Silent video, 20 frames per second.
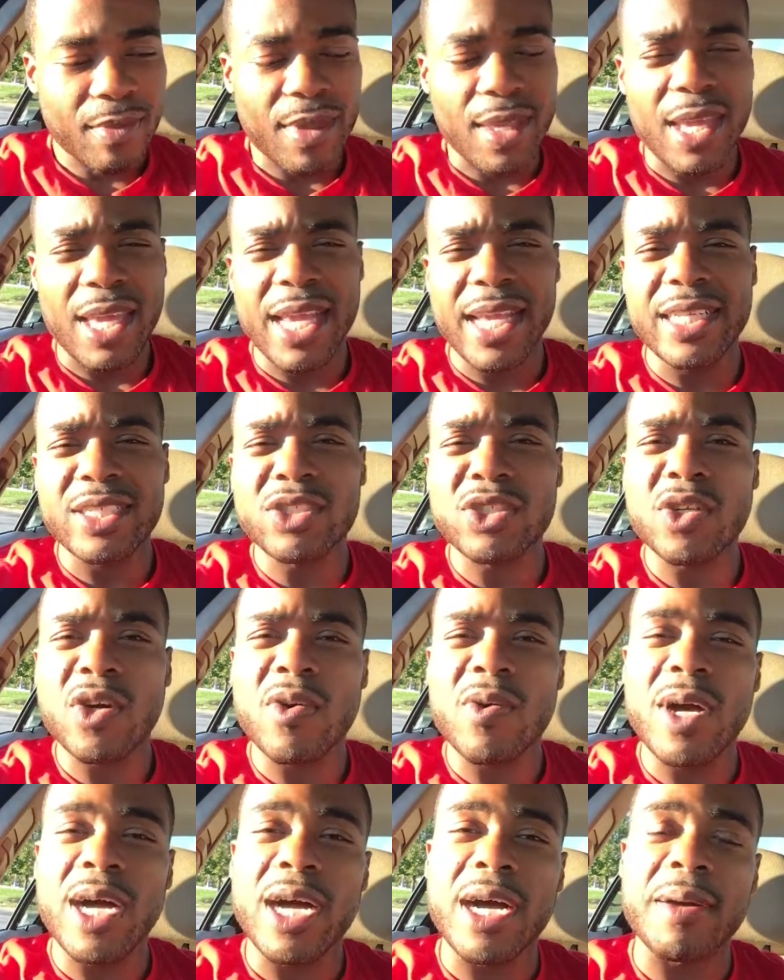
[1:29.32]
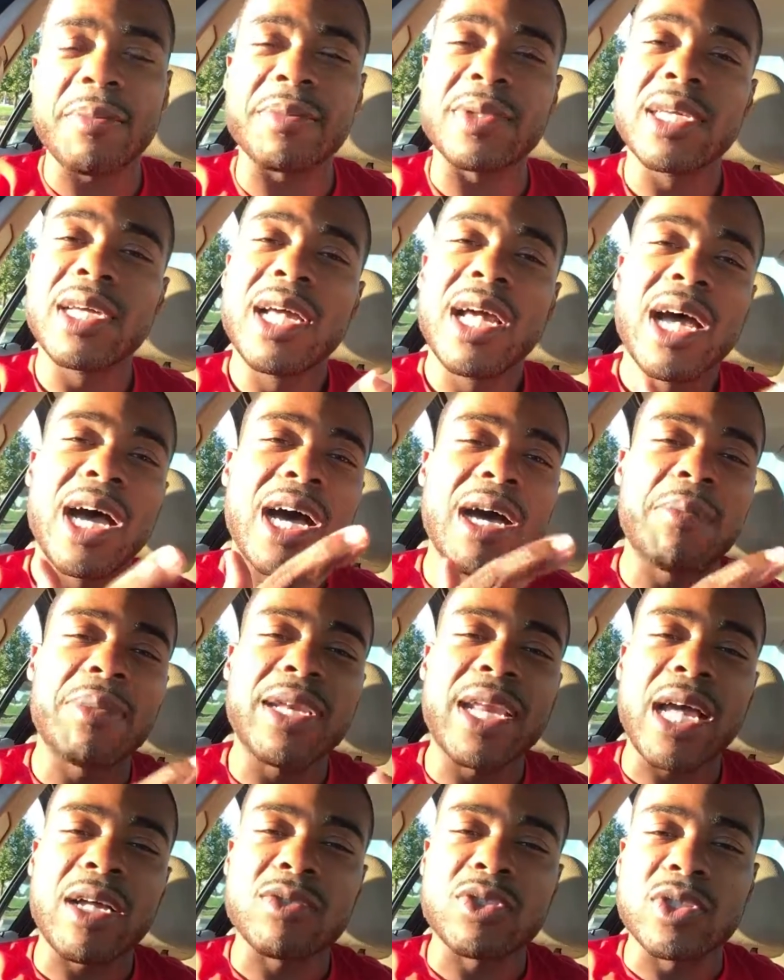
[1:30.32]
And so,
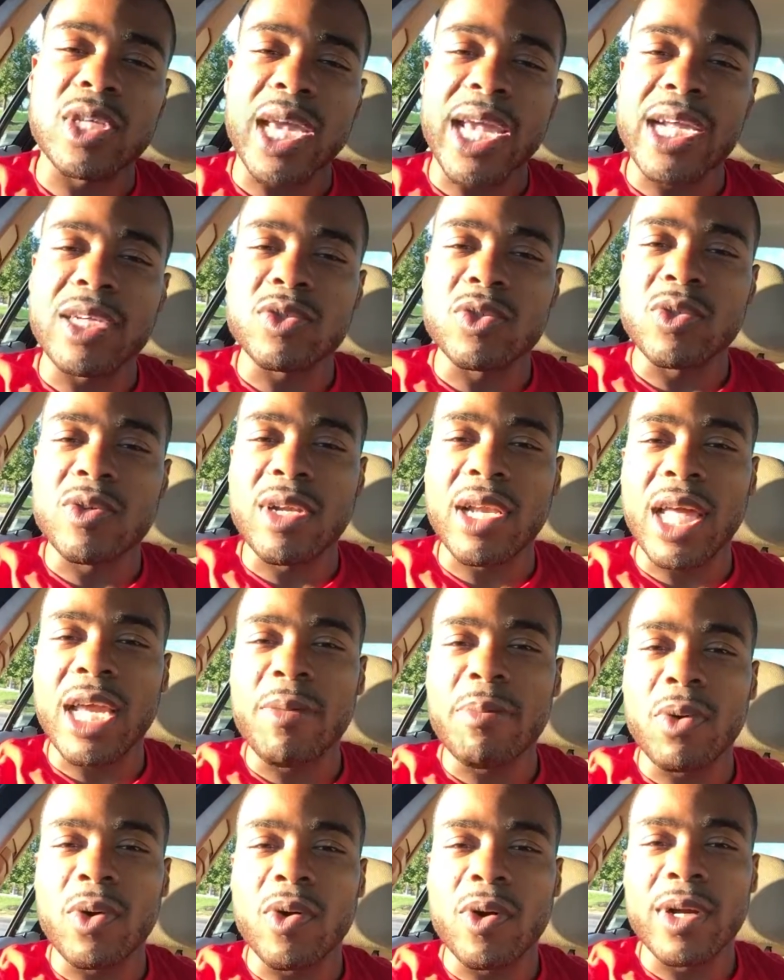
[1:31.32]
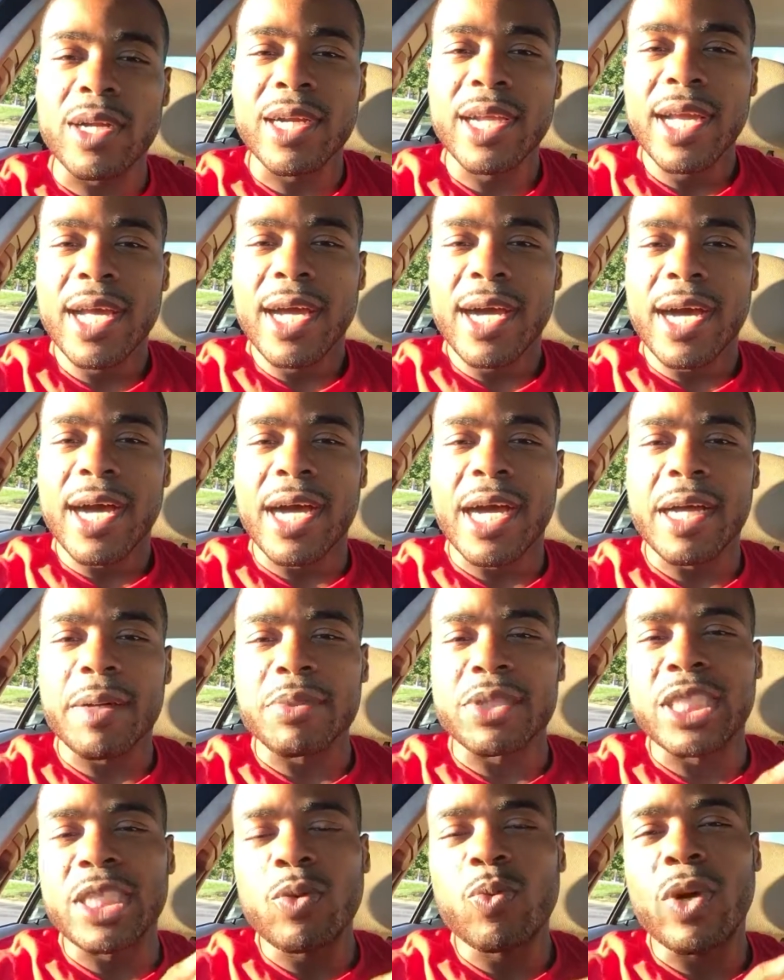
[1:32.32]
unbeknownst to Drew Clayborn,
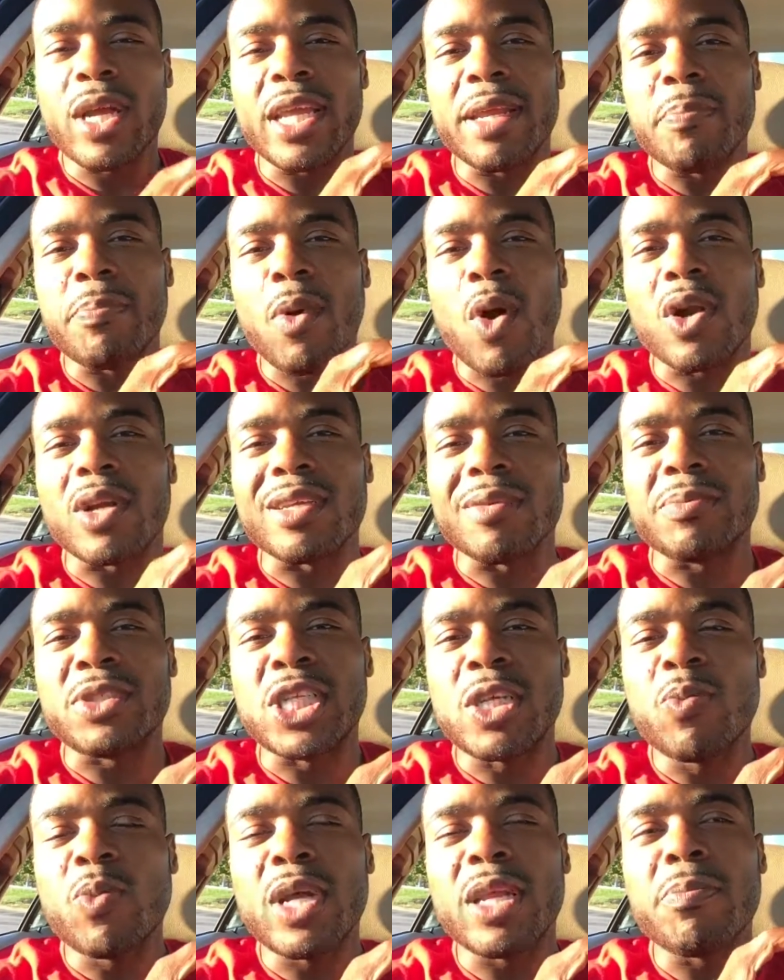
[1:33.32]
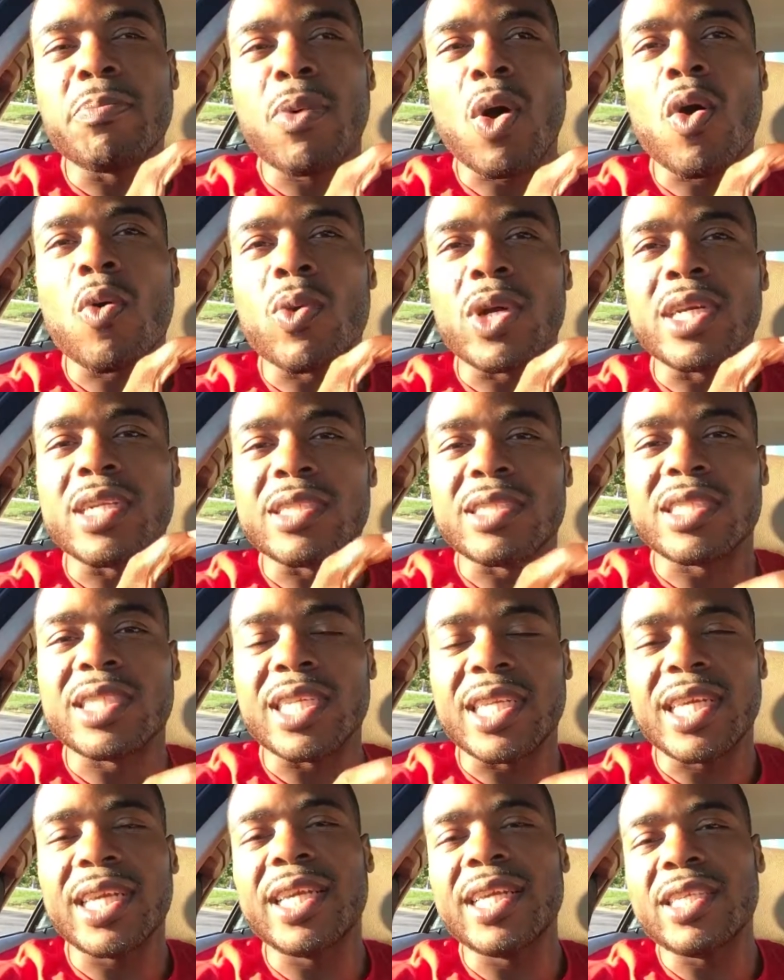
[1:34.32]
she went and bought one of the
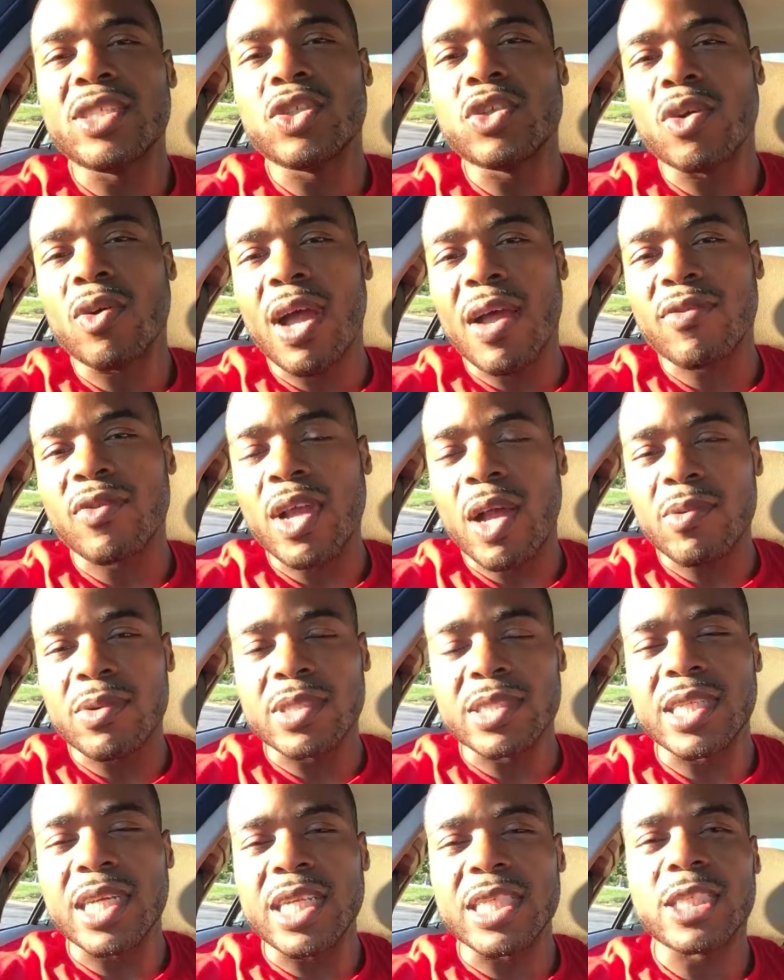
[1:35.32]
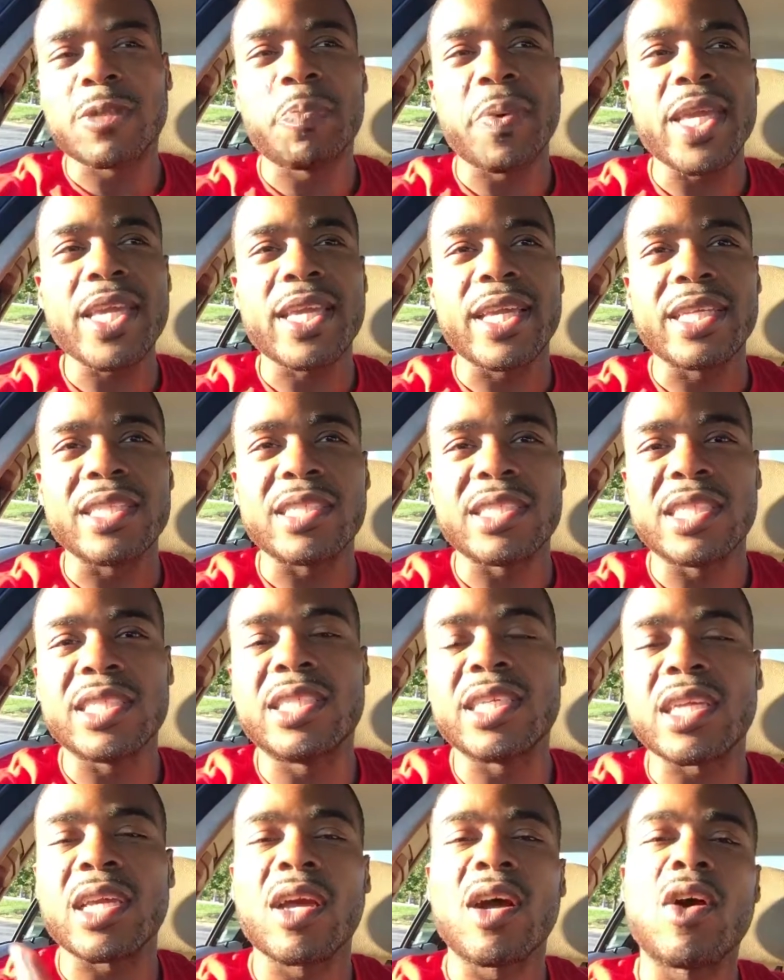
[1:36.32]
CDs, after I was done speaking, and she
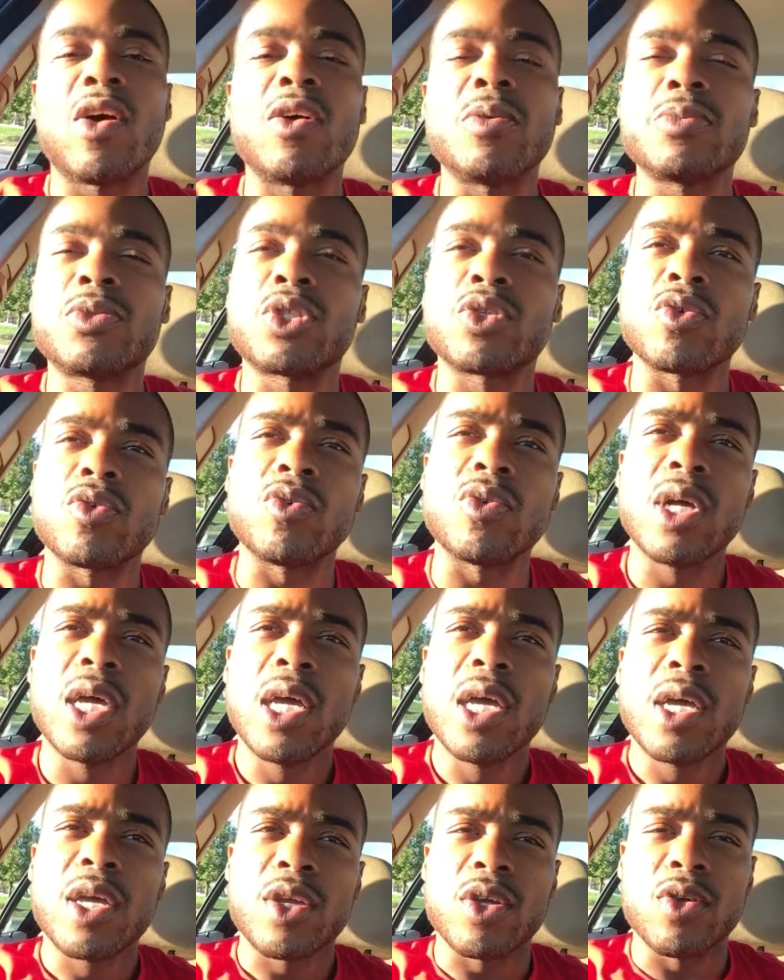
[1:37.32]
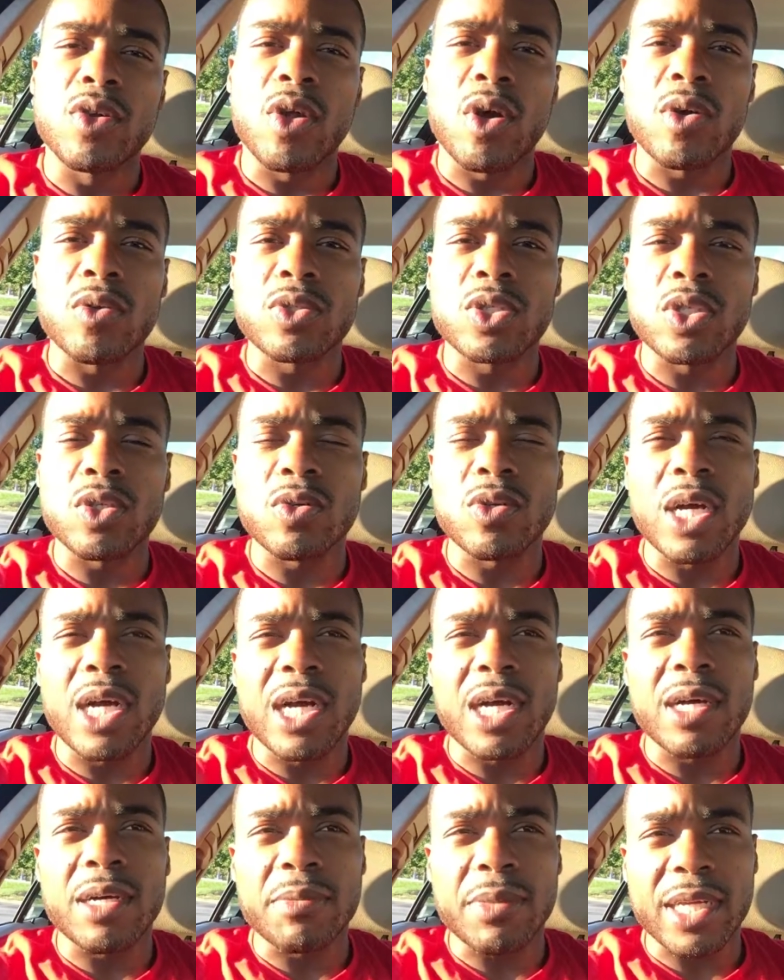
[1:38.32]
took it home to,
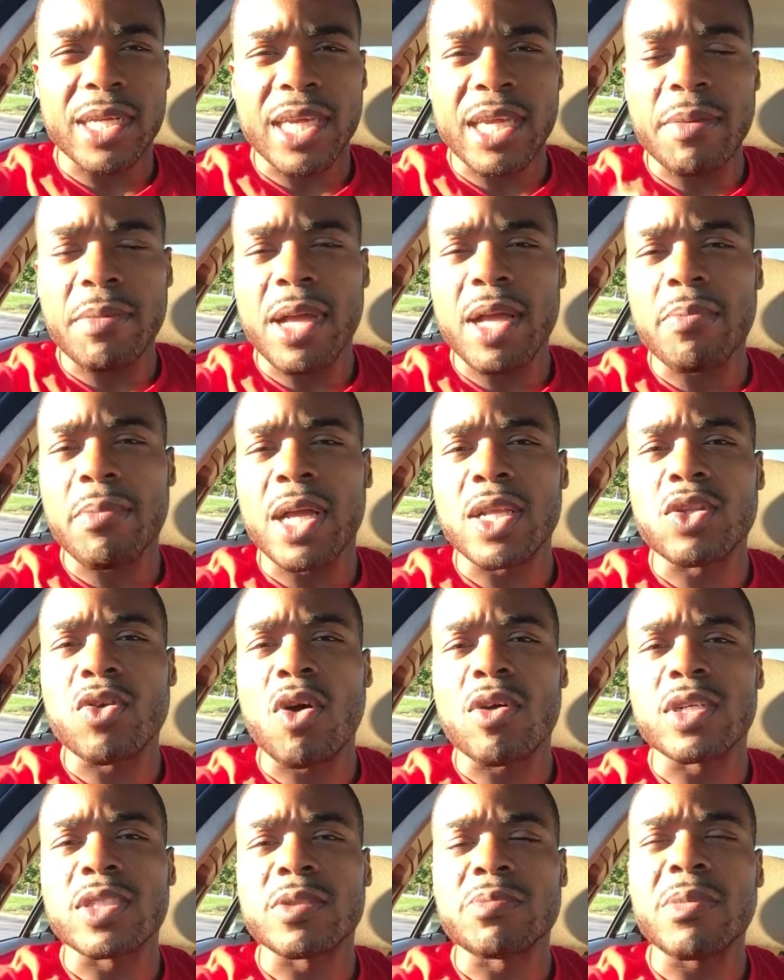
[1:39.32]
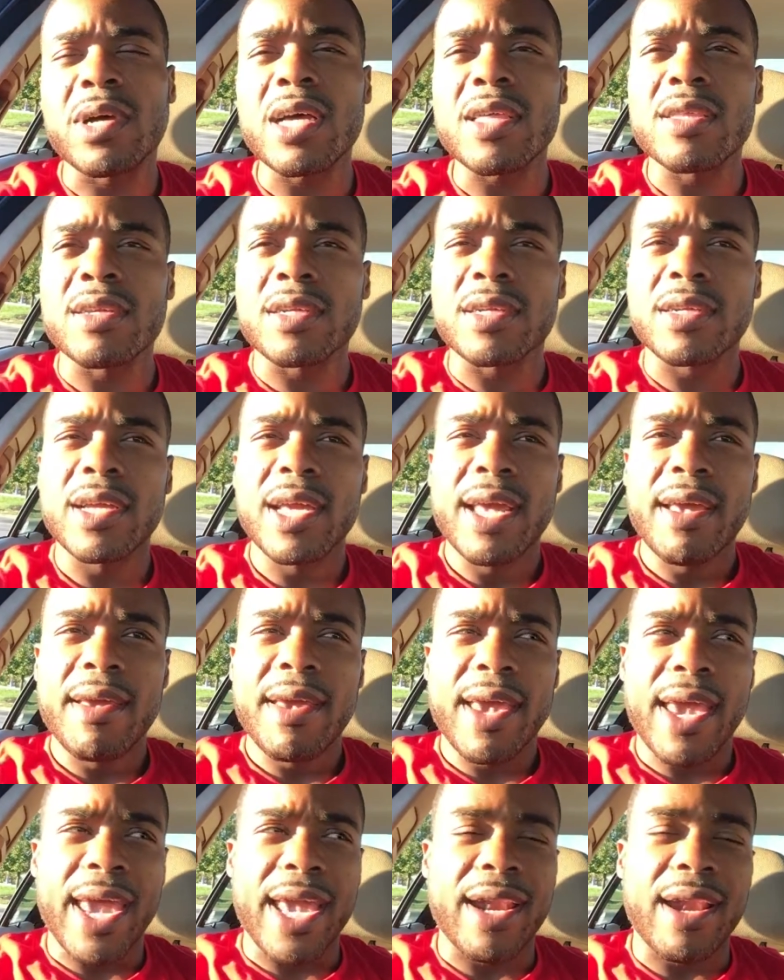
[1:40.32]
again, my daughter's mother,
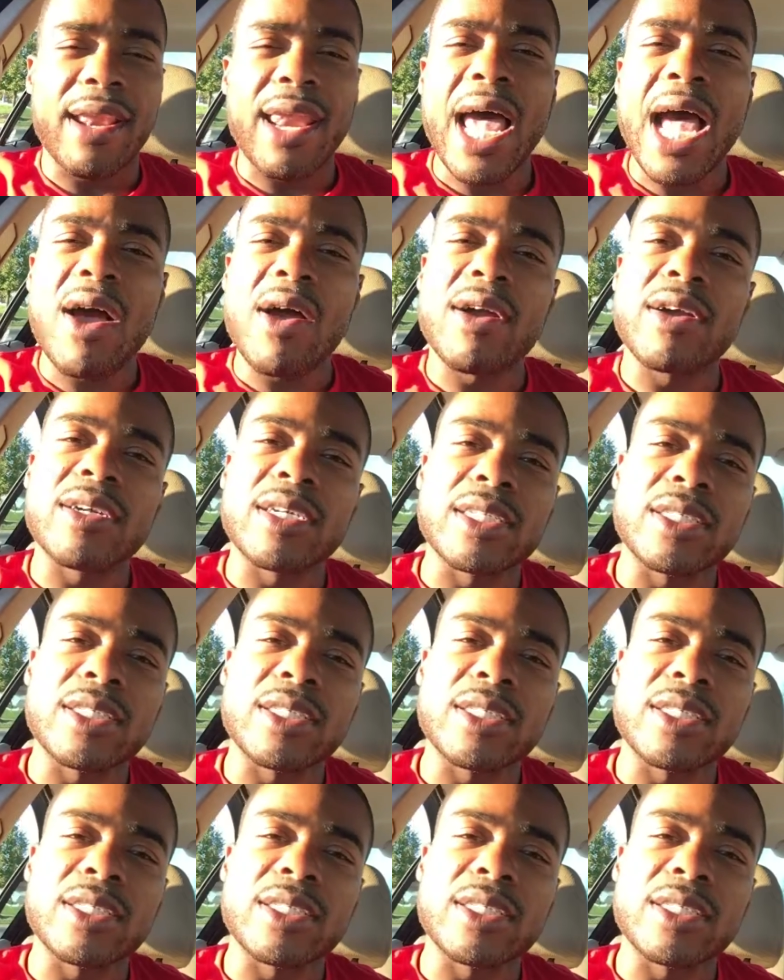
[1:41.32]
and allow her to